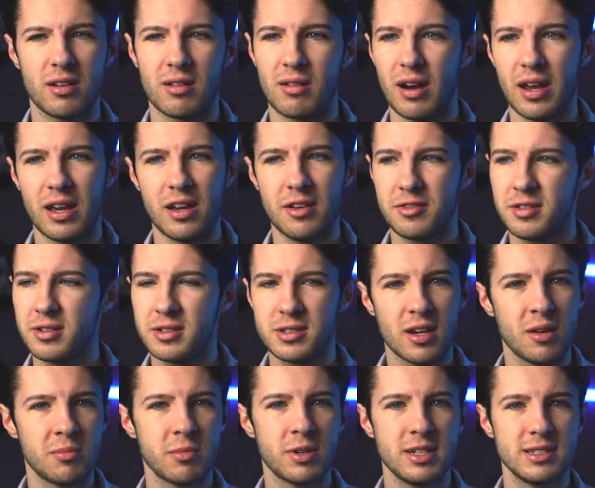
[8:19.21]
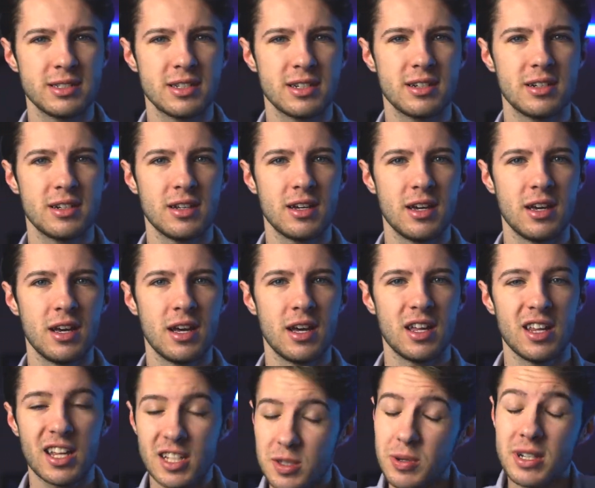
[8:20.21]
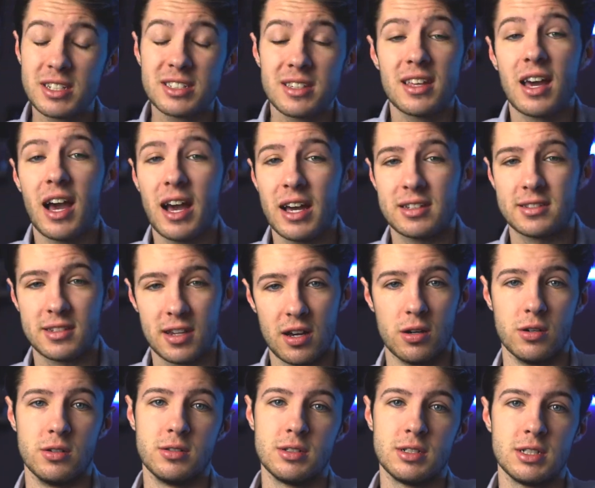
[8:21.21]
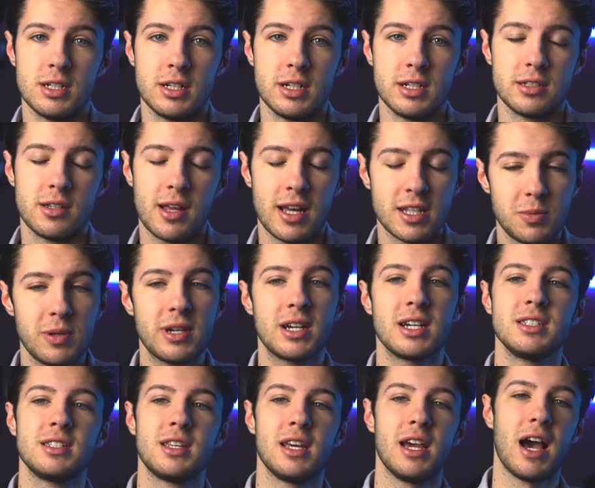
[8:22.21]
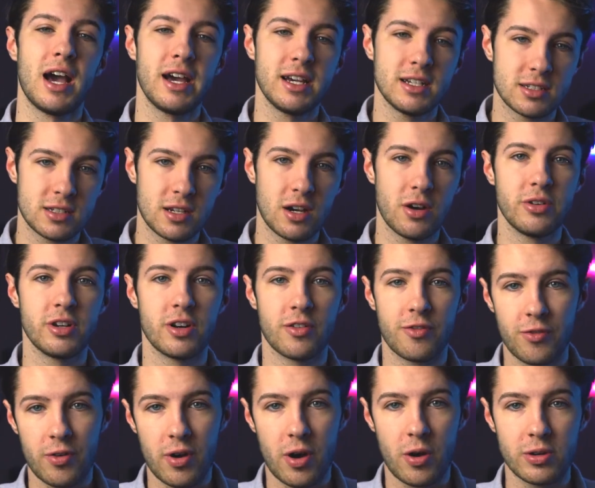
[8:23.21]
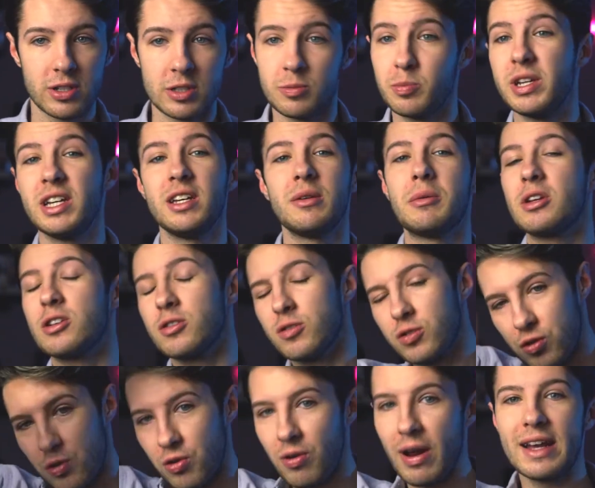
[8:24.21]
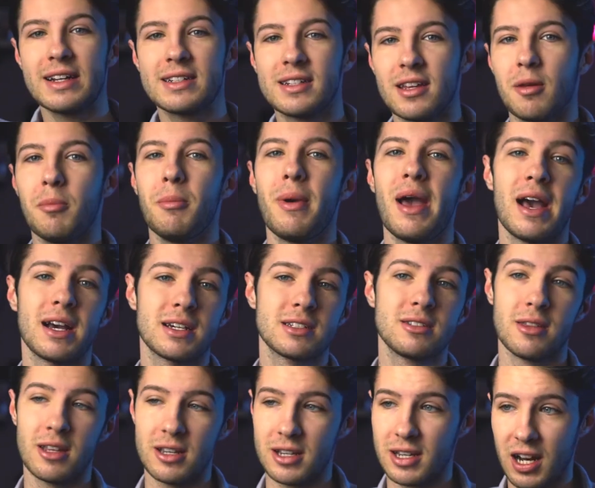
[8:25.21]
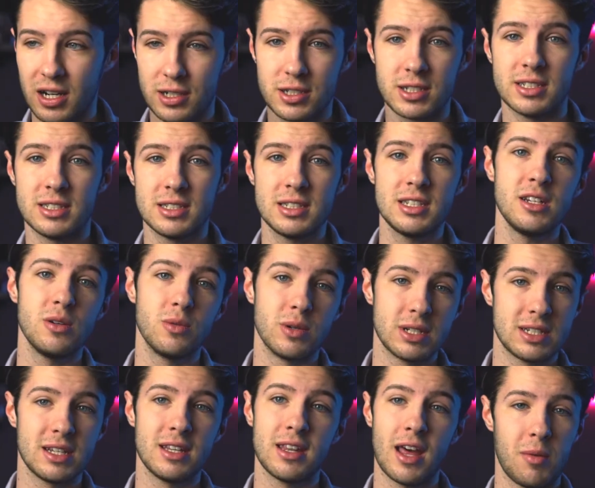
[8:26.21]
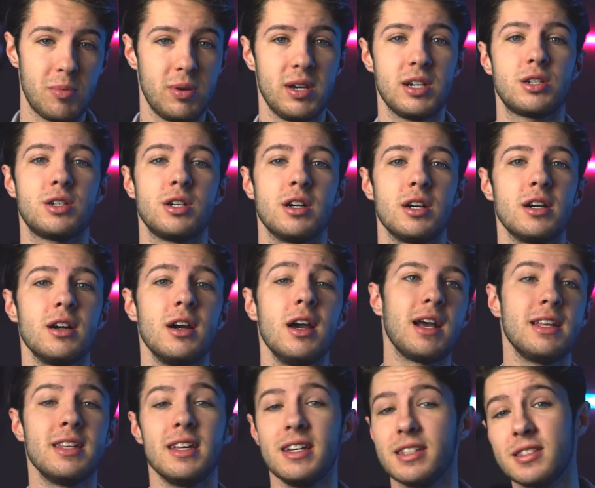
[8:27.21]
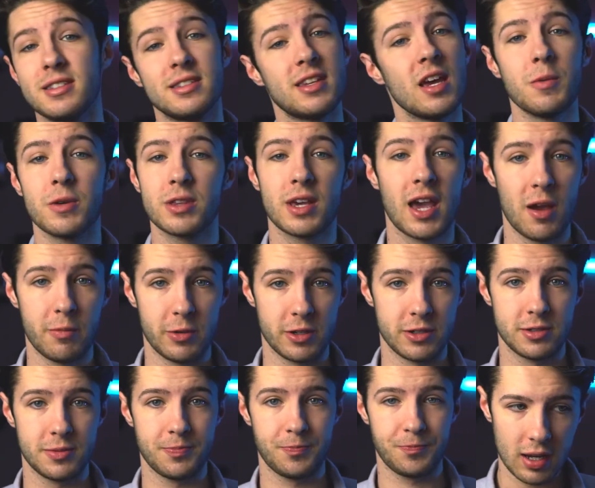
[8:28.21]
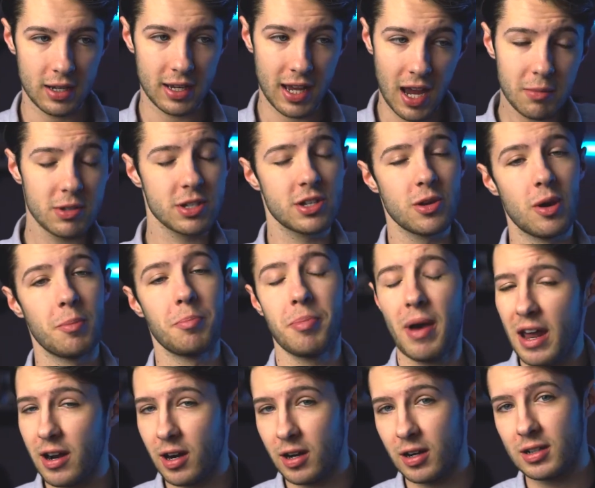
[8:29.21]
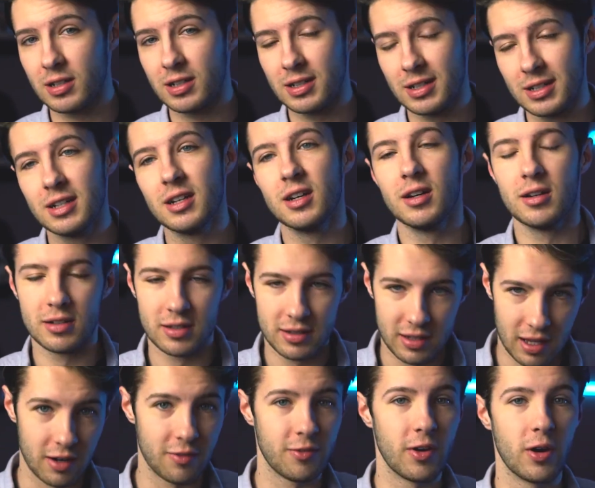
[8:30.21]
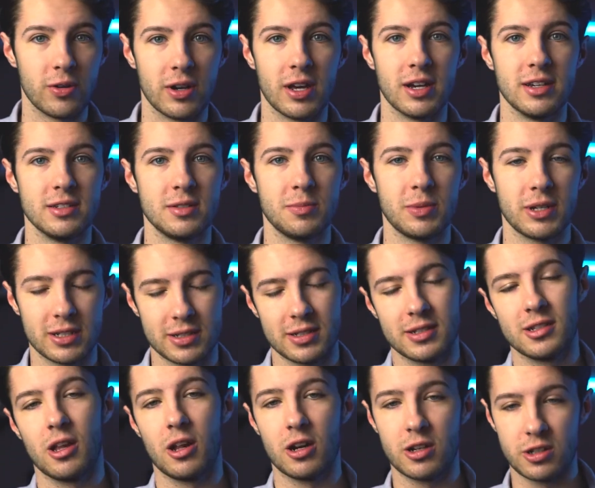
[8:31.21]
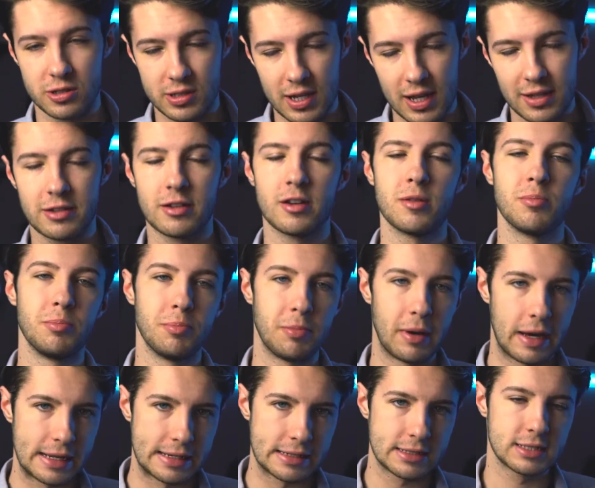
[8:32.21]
gray for some reason, that's because of the ISO. So that's because the ISO in your phone is being cranked to the max so that you can actually see what's in that picture. And it's the same with cameras. Cameras do it better than a phone does because it's a larger sensor, but